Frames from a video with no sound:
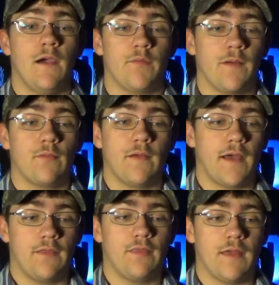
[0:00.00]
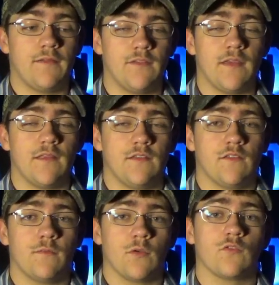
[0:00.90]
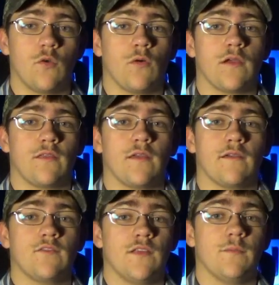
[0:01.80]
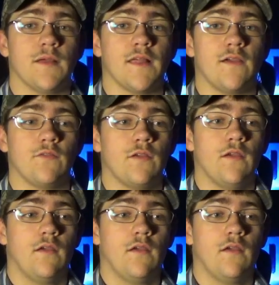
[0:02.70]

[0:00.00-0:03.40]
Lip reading: I'd say this is the most gory thing I've seen in my life.